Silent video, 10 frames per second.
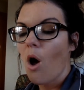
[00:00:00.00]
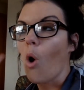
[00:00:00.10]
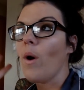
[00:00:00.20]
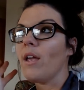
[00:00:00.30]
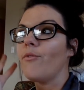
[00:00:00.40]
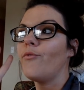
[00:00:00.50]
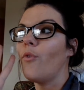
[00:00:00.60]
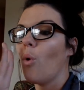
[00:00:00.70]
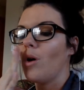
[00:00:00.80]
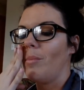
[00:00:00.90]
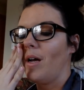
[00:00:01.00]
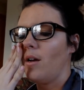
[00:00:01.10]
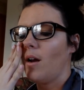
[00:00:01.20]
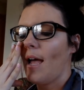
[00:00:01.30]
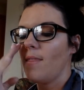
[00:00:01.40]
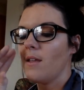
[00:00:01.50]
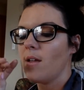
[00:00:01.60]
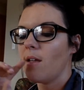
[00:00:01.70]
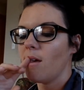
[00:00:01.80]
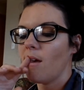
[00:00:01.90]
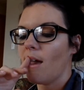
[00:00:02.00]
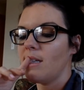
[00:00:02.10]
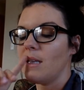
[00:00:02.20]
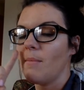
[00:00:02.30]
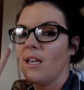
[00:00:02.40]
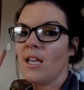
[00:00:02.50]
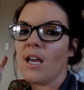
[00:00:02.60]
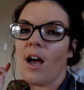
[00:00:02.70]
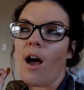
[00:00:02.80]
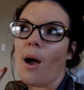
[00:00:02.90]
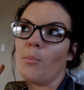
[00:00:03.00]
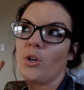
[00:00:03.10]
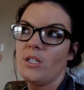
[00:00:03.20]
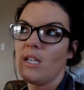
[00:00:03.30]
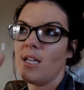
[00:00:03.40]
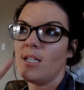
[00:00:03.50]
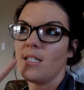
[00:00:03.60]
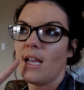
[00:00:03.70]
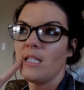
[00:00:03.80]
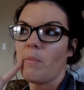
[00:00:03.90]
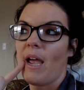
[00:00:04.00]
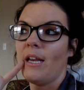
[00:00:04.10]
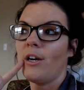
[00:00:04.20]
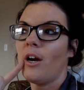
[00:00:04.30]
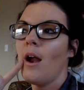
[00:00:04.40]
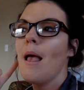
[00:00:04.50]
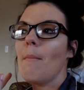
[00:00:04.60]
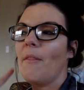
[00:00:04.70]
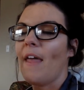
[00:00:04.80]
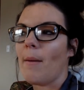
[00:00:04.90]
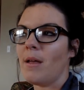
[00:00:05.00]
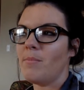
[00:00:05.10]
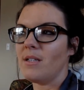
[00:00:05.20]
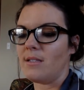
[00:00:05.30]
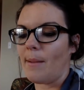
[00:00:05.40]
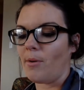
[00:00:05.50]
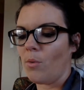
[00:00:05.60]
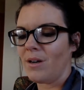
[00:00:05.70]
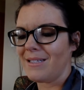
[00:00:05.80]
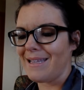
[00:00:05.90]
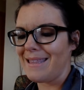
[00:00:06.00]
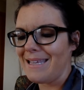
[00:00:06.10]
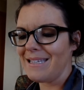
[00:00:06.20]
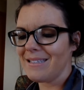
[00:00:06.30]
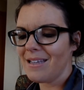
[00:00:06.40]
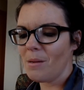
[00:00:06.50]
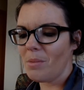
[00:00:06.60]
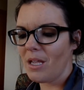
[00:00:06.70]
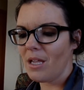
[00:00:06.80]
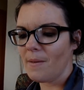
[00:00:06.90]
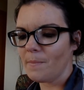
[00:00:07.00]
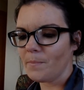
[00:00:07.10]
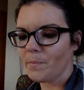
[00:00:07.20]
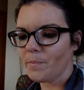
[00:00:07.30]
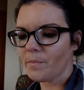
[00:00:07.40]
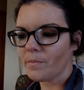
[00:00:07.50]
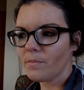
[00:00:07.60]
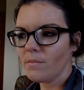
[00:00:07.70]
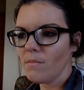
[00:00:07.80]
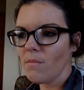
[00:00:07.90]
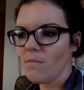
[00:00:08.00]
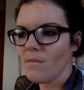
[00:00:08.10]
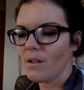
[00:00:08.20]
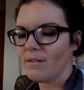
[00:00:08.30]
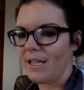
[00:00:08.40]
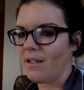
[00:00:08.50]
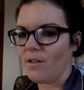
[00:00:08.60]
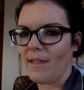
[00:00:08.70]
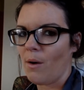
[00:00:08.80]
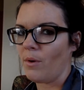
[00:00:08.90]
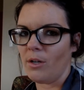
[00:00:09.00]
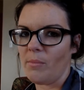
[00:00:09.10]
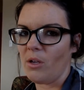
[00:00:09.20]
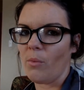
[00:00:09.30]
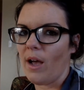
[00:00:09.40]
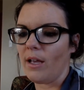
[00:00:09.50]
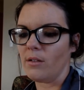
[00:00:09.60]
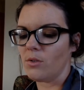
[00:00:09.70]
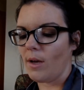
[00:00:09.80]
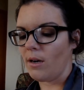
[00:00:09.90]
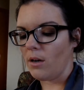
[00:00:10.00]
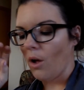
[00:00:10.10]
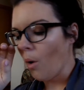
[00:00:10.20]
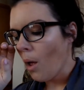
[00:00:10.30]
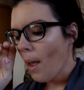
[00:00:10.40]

Oh wait, four, but I think because I'm getting a um, Christian Designs binder, but that might be a separate one because I think it's going to be, like, that one will be a while, so I don't know.